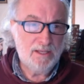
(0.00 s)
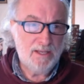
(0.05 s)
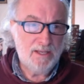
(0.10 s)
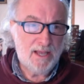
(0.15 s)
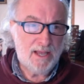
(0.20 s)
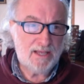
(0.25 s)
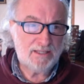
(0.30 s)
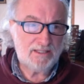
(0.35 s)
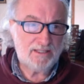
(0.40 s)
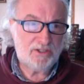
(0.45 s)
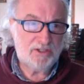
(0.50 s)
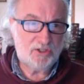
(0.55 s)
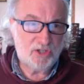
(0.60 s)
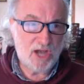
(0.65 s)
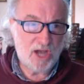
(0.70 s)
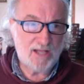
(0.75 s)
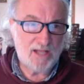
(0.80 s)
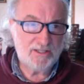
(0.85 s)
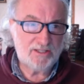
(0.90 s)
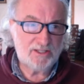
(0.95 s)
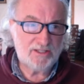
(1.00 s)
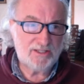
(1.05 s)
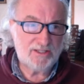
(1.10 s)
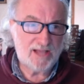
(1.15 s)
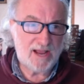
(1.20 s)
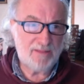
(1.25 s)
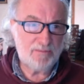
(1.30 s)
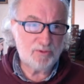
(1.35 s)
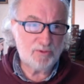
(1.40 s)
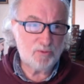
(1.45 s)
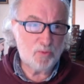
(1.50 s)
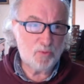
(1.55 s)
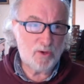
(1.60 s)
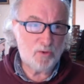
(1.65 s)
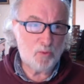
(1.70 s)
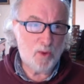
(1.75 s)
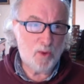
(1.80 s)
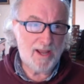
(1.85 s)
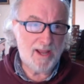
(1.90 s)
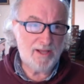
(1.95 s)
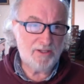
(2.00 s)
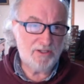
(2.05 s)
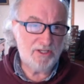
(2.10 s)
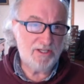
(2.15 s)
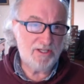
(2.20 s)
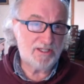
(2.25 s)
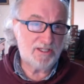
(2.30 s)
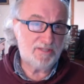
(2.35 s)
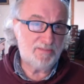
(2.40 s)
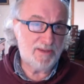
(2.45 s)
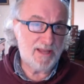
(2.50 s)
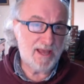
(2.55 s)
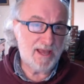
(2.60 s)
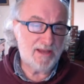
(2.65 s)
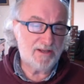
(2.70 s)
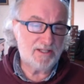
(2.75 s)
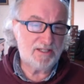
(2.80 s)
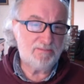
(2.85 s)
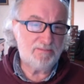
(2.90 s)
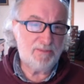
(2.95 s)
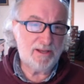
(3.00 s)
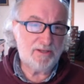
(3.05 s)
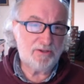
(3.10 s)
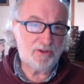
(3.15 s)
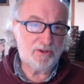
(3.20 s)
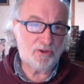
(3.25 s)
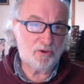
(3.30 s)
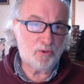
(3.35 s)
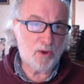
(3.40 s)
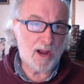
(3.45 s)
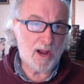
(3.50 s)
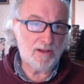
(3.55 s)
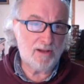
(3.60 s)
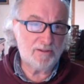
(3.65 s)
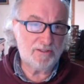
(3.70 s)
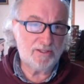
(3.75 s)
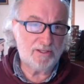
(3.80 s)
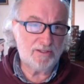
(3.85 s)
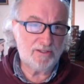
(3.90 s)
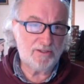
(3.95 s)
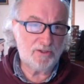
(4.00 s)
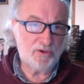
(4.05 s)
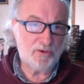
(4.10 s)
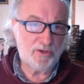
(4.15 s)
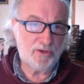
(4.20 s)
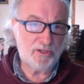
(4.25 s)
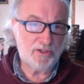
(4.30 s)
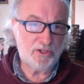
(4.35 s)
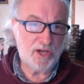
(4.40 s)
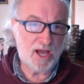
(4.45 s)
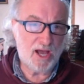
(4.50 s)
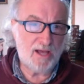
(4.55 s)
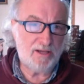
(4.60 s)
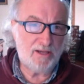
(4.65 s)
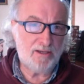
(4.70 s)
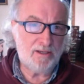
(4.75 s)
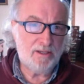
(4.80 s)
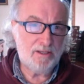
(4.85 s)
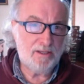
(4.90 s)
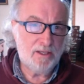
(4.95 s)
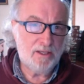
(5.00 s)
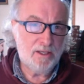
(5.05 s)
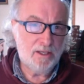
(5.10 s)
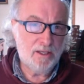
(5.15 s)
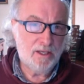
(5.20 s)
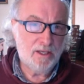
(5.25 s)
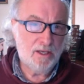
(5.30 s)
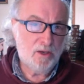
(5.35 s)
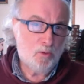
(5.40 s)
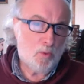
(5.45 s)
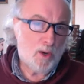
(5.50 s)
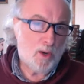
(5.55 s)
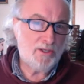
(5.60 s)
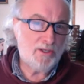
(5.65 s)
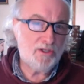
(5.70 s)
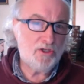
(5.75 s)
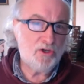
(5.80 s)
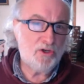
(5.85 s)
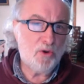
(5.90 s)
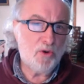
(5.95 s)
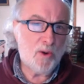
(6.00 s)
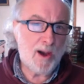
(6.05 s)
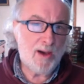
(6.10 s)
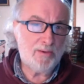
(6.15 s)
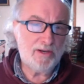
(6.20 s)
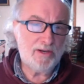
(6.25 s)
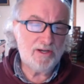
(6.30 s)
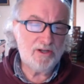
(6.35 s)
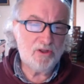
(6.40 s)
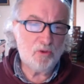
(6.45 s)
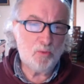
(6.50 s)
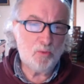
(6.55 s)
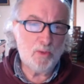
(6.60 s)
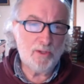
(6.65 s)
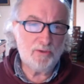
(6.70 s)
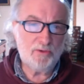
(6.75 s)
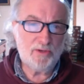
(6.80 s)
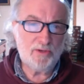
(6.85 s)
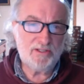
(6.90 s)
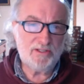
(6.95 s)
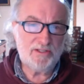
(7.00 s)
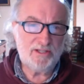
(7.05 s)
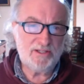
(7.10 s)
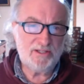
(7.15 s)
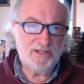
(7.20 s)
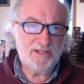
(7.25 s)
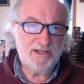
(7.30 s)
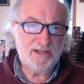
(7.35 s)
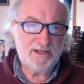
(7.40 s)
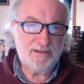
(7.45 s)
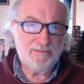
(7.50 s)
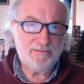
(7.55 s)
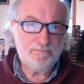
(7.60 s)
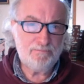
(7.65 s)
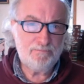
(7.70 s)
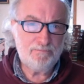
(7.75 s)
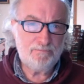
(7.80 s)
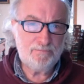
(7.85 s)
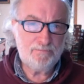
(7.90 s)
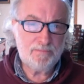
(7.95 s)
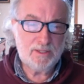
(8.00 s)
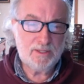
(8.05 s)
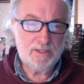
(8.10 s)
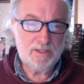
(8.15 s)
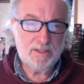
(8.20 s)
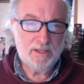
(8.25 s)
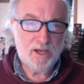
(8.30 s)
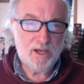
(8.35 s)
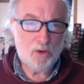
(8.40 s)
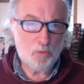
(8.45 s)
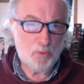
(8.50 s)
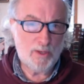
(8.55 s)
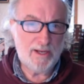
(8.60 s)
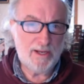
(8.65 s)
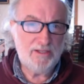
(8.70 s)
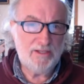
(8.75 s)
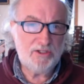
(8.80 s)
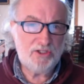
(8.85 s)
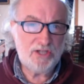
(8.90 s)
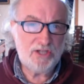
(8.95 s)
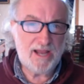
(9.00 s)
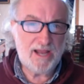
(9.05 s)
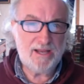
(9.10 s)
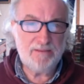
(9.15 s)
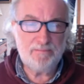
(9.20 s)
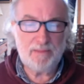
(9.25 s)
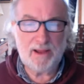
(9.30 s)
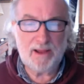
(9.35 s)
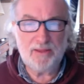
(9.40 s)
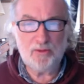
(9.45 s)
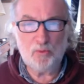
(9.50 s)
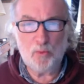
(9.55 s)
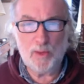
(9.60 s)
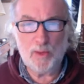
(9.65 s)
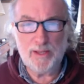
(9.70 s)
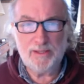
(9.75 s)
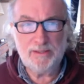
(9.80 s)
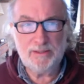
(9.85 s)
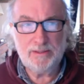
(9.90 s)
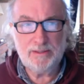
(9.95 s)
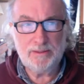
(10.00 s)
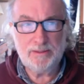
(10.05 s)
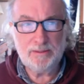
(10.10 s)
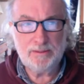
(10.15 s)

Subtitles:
As John's disciples went away, Jesus began to speak to the crowds concerning John. What did you go out into the wilderness to see? A reed shaken by the wind?